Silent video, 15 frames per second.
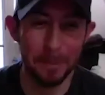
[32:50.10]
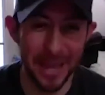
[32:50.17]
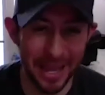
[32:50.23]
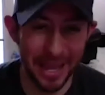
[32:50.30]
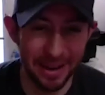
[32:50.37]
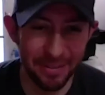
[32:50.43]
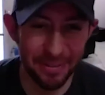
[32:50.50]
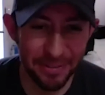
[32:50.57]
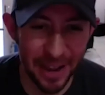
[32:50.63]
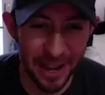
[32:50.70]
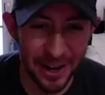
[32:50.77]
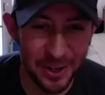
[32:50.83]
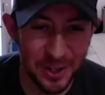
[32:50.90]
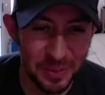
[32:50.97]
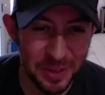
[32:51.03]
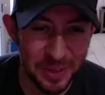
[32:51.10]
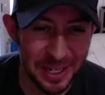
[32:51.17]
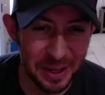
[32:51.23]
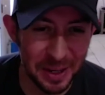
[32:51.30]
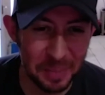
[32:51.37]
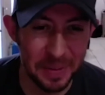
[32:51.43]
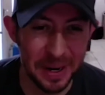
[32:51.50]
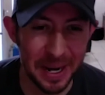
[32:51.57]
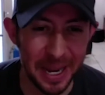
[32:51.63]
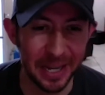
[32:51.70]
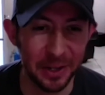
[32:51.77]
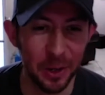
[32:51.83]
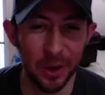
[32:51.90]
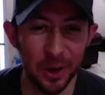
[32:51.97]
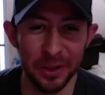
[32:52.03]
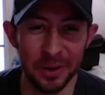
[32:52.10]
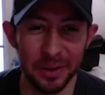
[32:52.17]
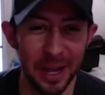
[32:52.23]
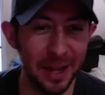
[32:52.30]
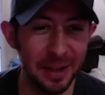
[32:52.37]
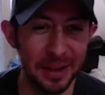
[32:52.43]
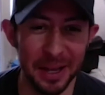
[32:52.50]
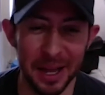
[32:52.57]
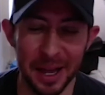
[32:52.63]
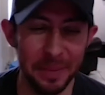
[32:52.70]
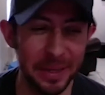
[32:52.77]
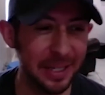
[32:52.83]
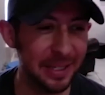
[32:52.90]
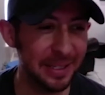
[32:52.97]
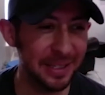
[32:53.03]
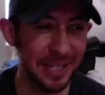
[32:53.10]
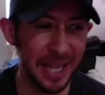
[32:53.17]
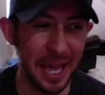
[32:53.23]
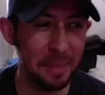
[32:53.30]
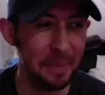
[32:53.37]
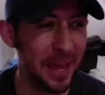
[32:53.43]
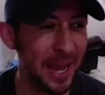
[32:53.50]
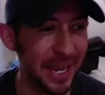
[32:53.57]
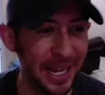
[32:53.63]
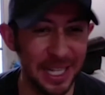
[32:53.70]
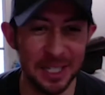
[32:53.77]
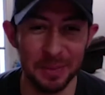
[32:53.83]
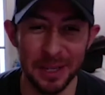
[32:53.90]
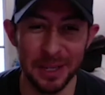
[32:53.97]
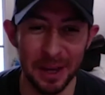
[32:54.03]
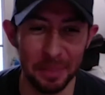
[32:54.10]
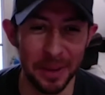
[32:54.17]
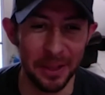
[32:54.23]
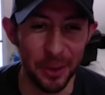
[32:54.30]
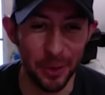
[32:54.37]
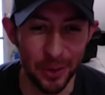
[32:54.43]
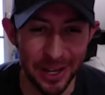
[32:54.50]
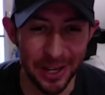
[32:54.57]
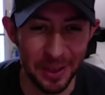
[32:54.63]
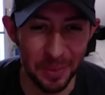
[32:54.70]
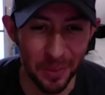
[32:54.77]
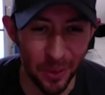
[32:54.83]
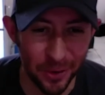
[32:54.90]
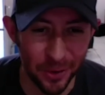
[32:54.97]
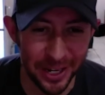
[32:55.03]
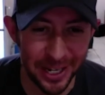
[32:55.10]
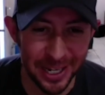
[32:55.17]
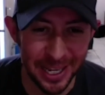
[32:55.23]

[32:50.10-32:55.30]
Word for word: man fires me up like no other. I, I mean, that man gets me up at three in the morning.